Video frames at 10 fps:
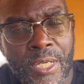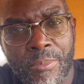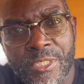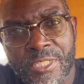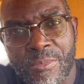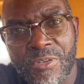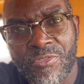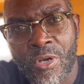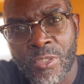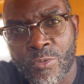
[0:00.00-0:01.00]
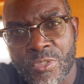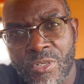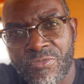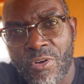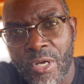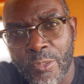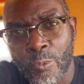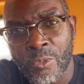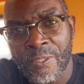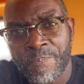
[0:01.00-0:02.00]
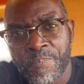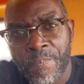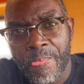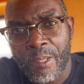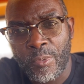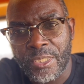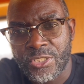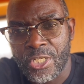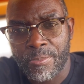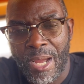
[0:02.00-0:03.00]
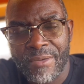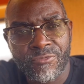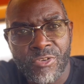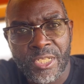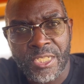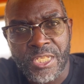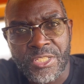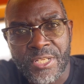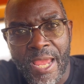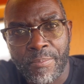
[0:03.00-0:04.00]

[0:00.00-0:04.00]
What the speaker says: couple of semi-finals and a final, which I haven't read any stat,